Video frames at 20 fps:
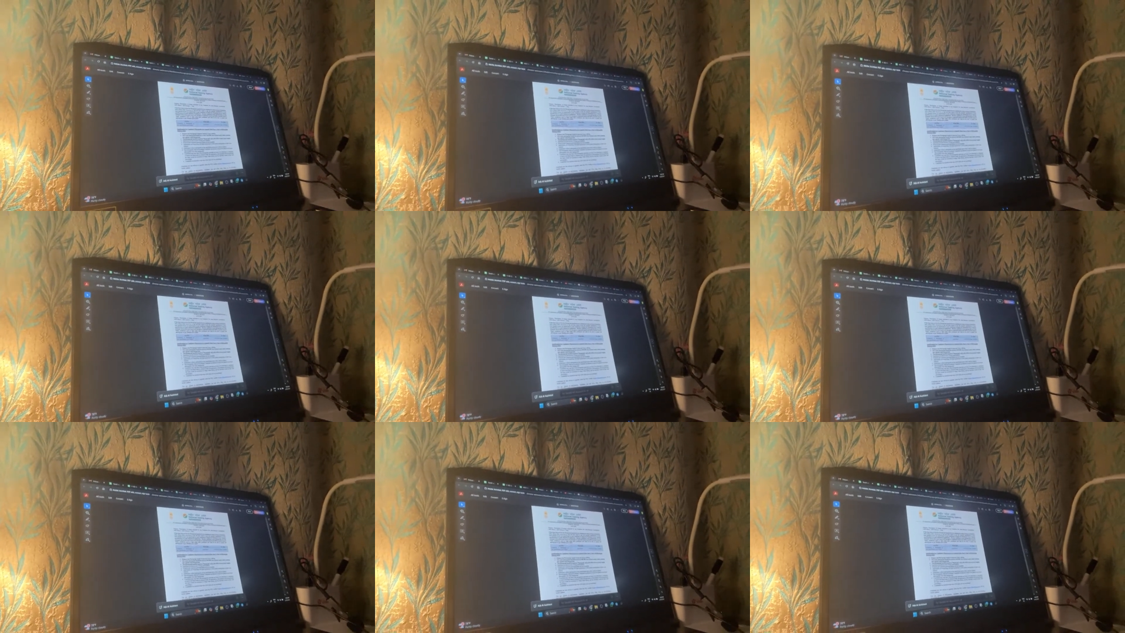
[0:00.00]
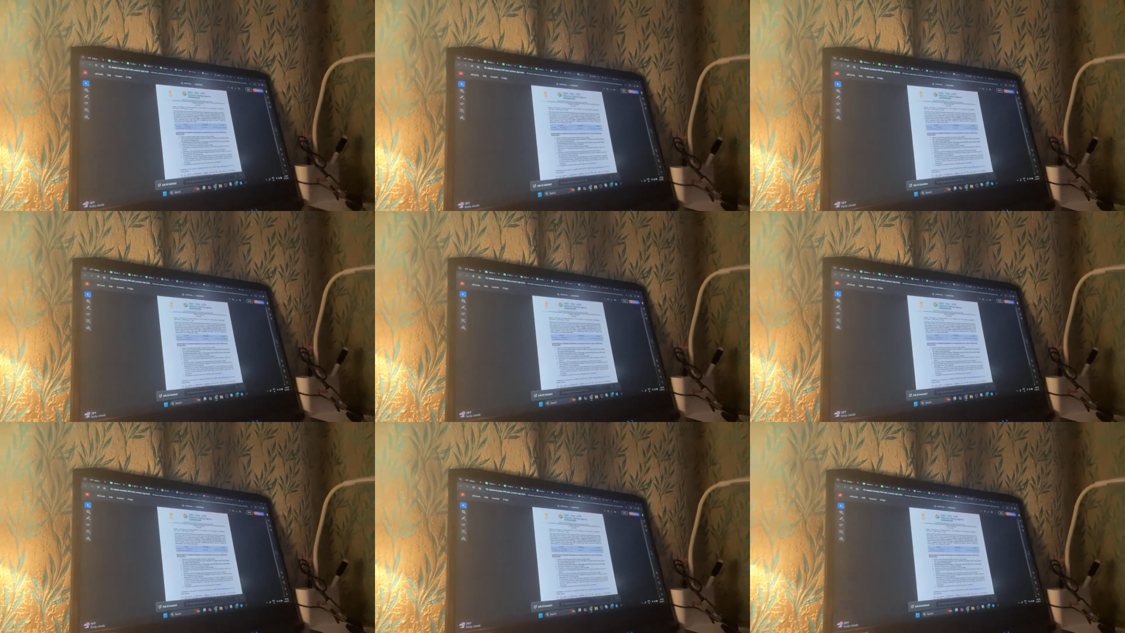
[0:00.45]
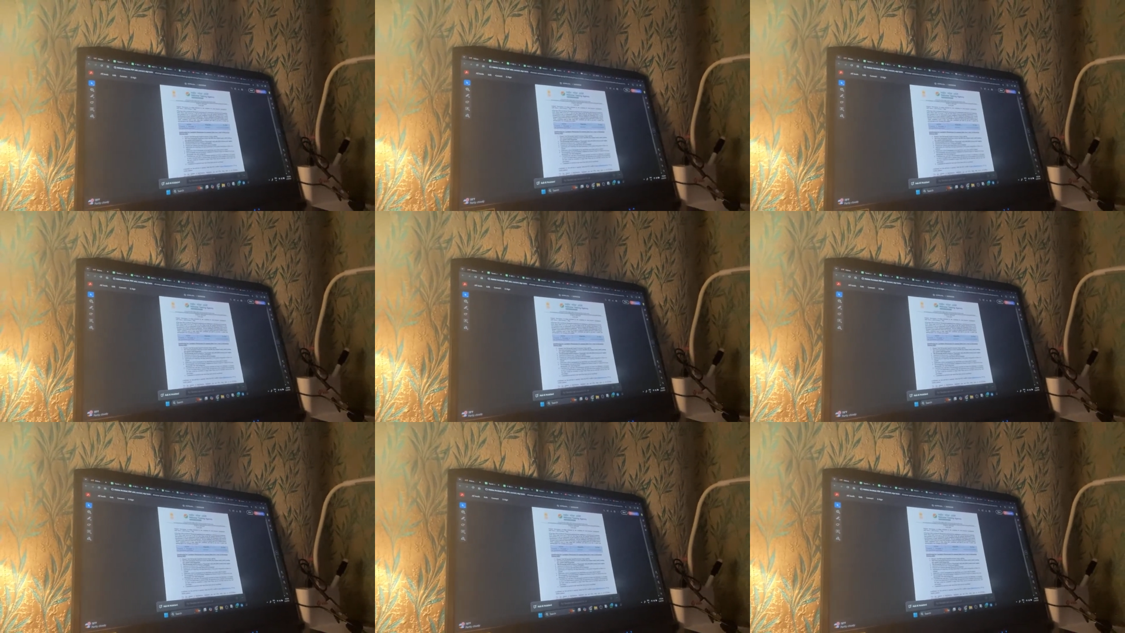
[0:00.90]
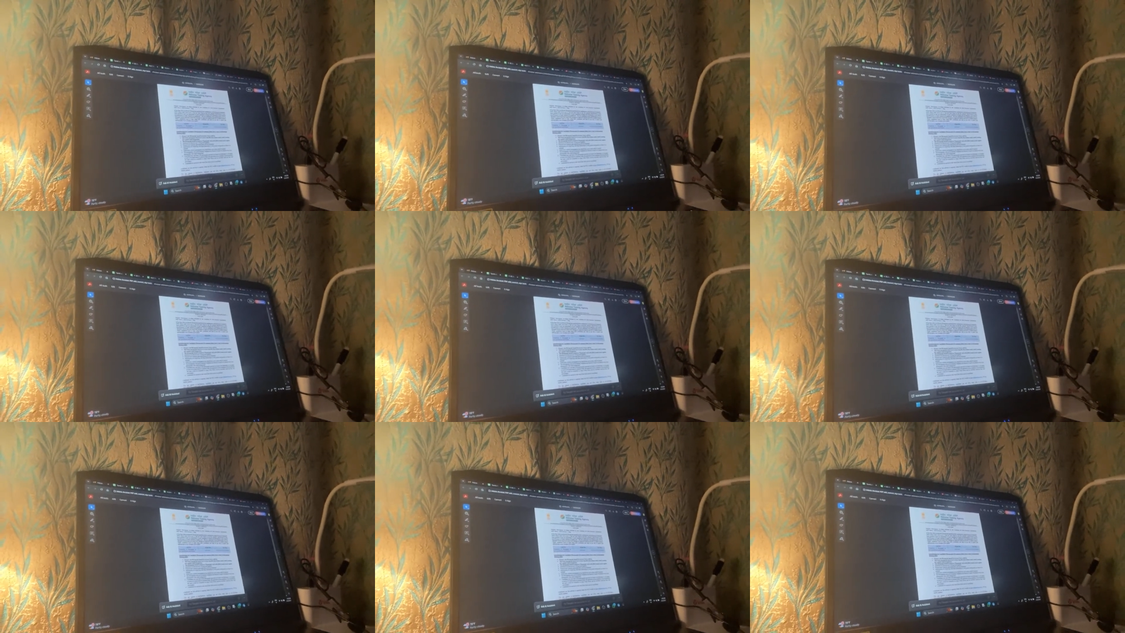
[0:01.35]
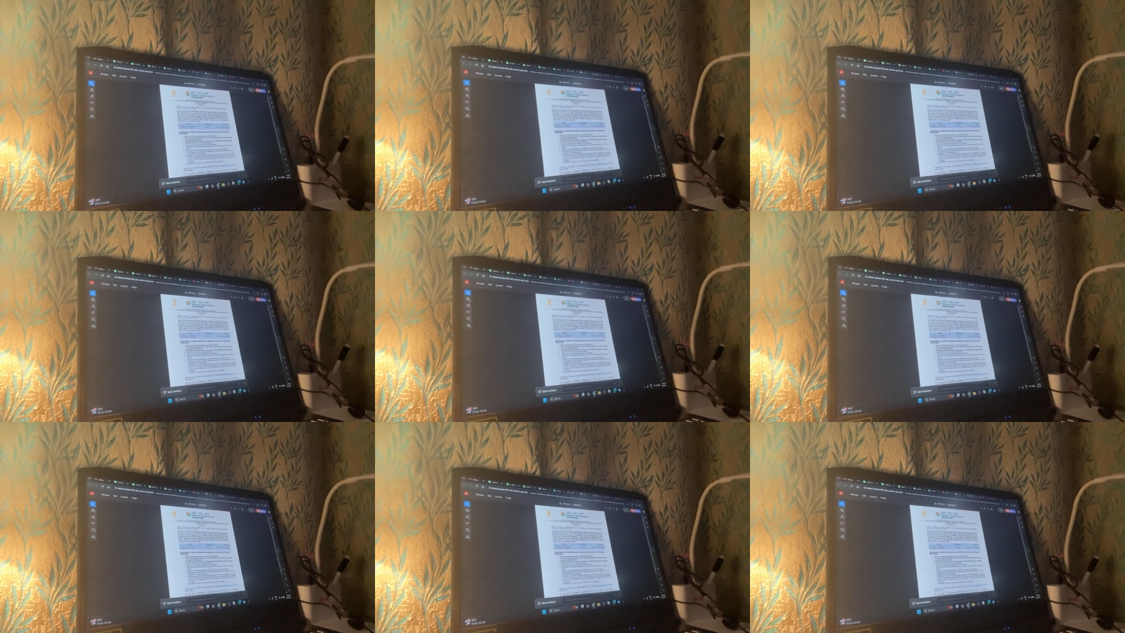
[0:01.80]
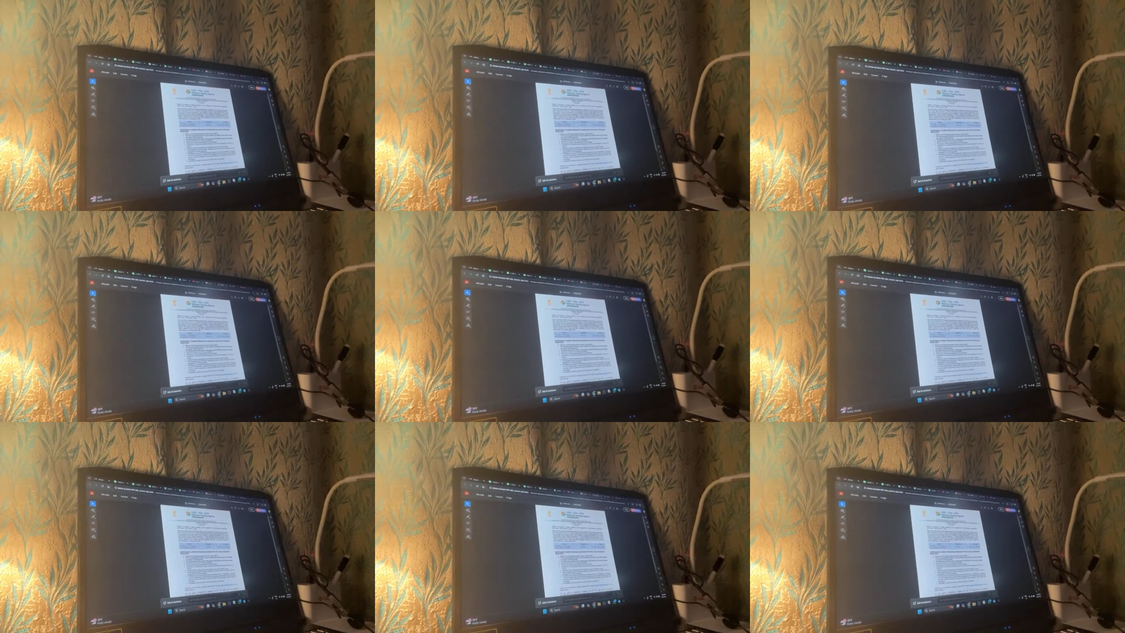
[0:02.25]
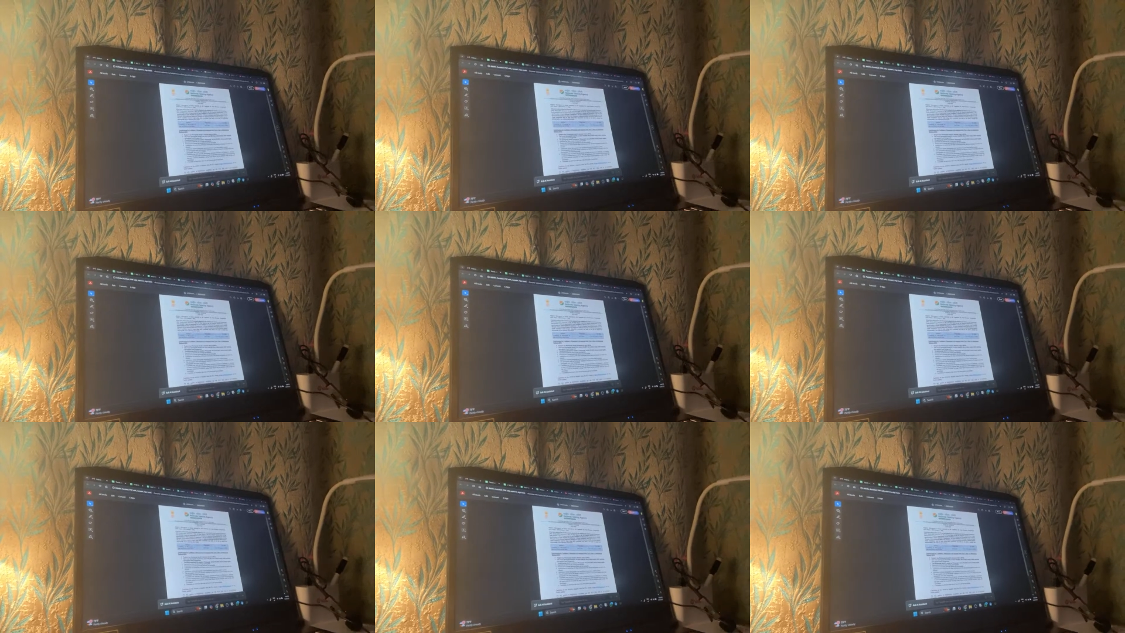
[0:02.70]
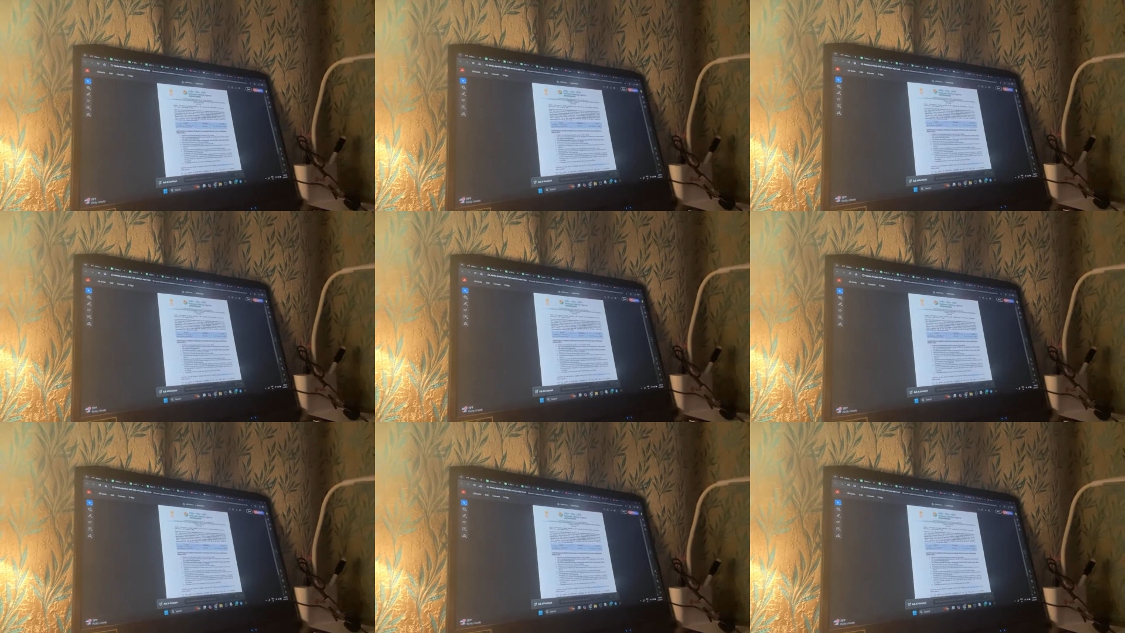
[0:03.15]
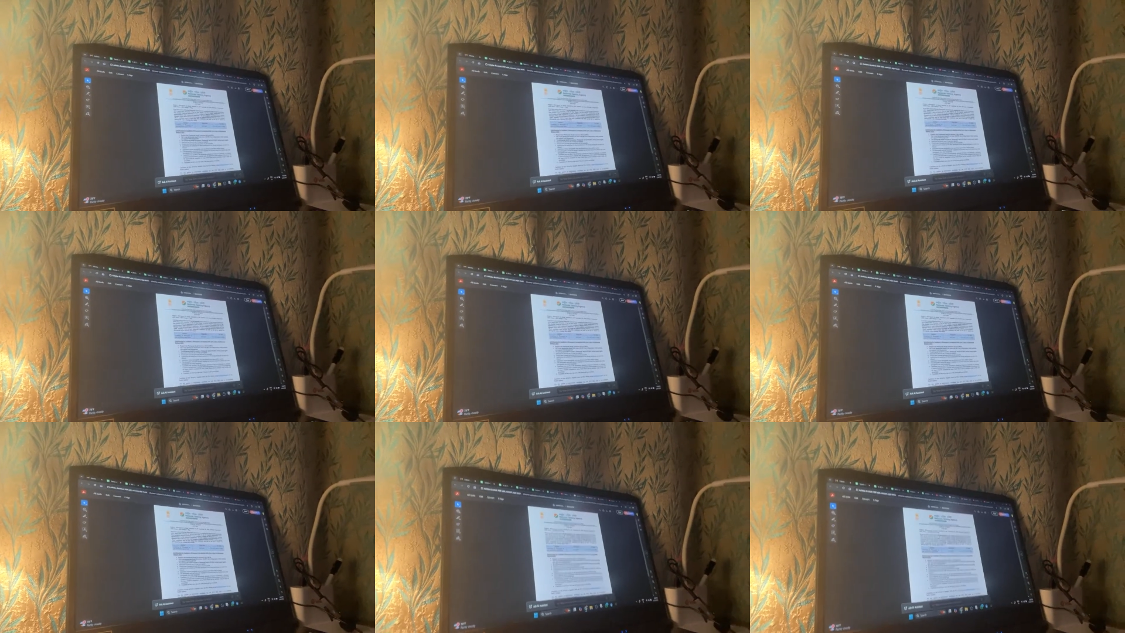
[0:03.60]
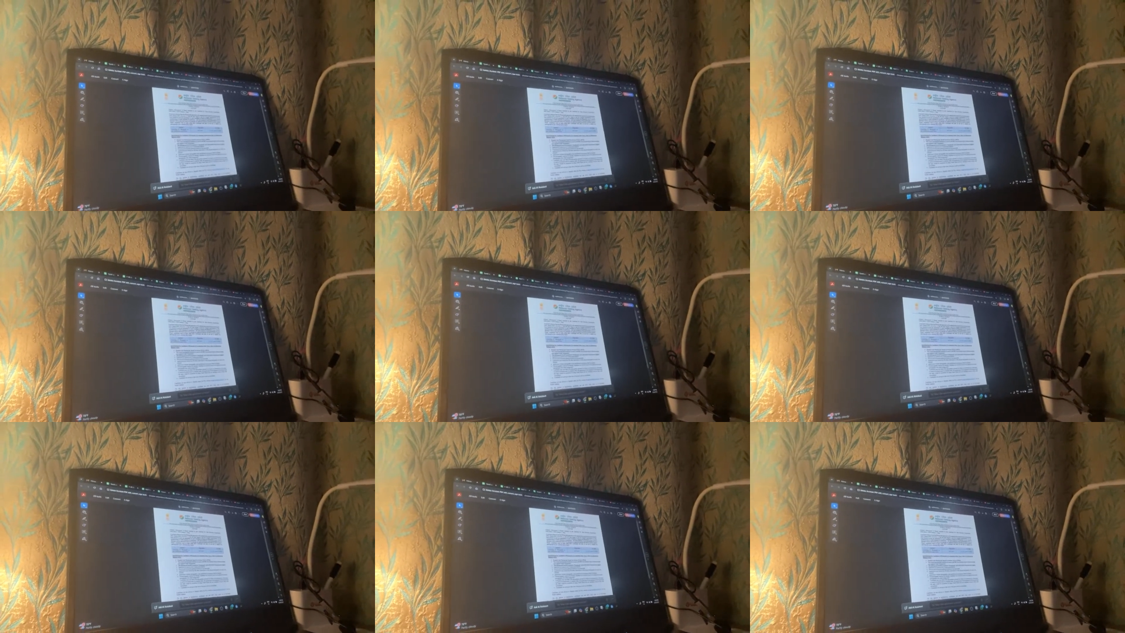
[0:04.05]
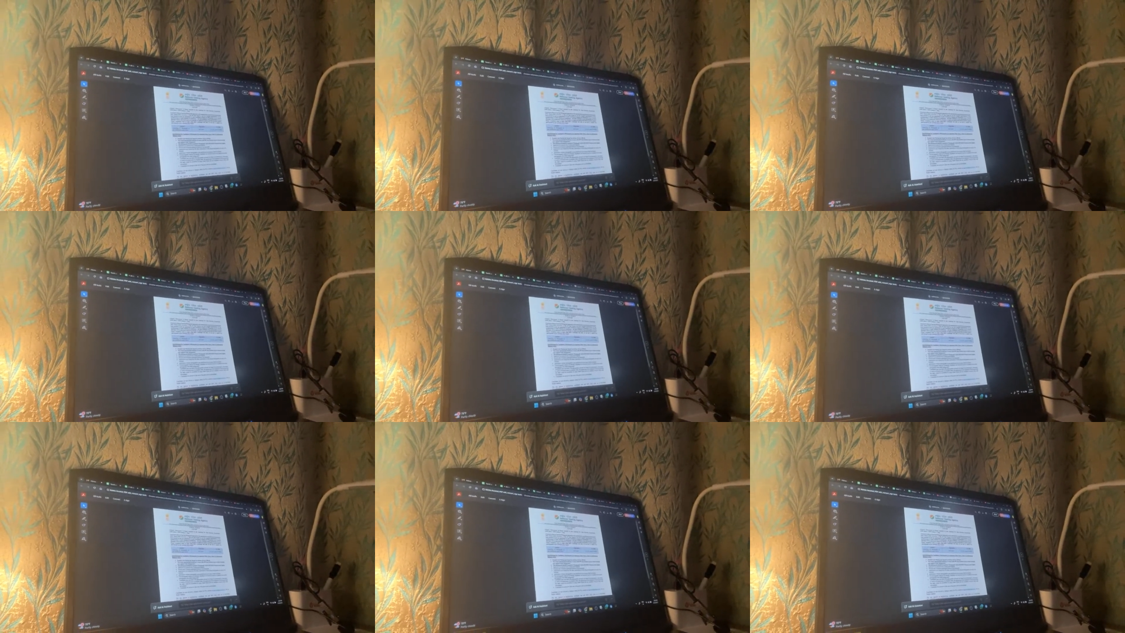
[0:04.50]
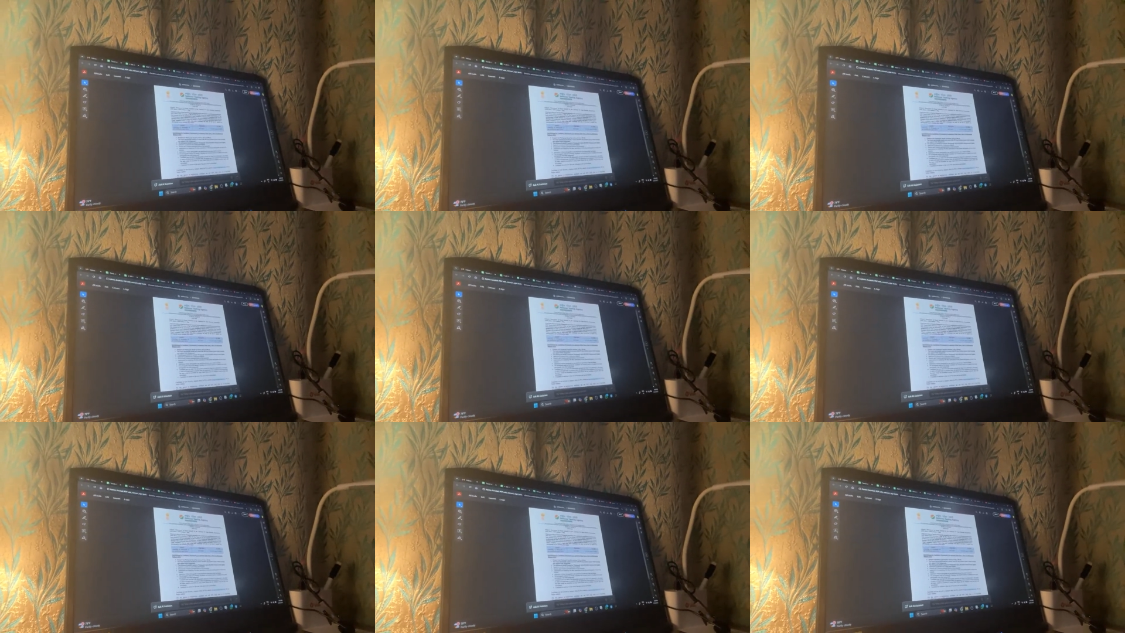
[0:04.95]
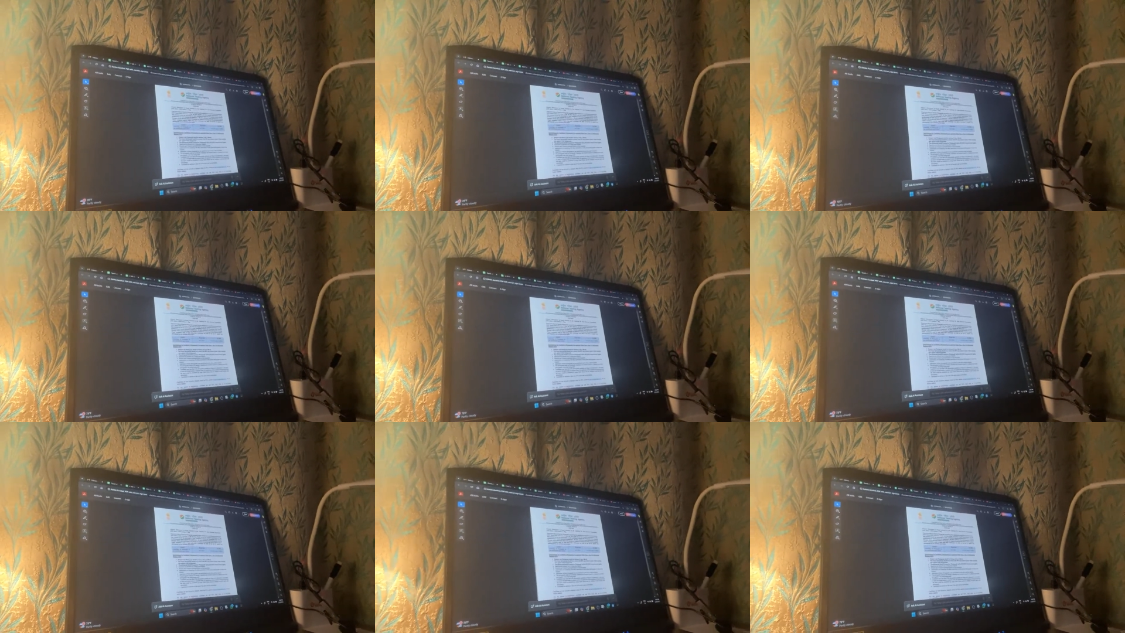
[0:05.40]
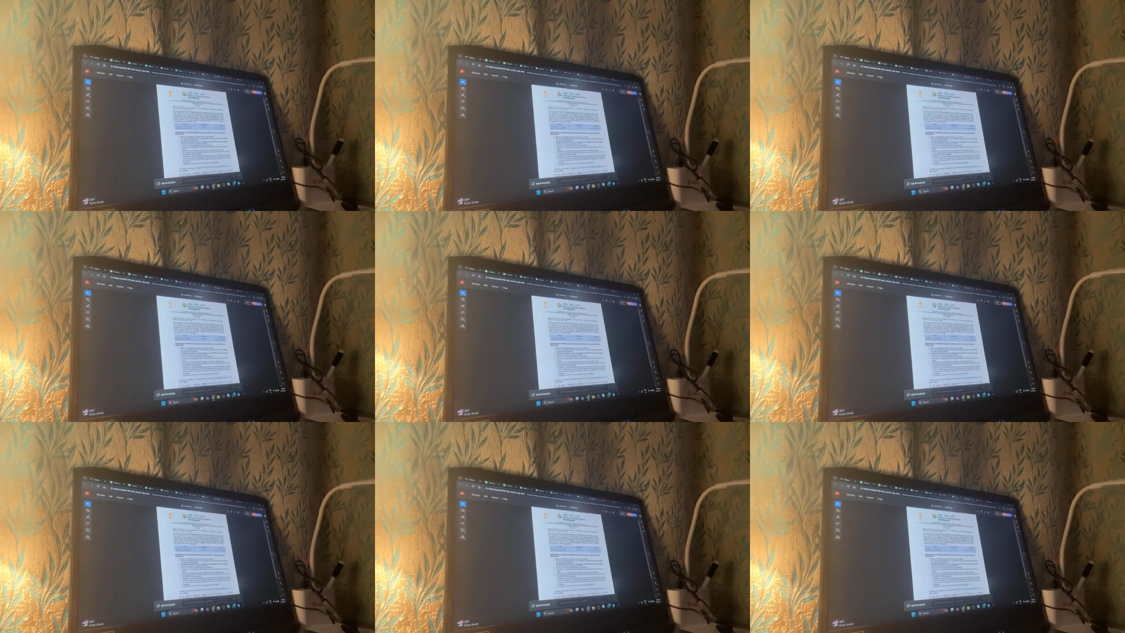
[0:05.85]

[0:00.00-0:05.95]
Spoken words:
No face is visible, so there are no lips to read.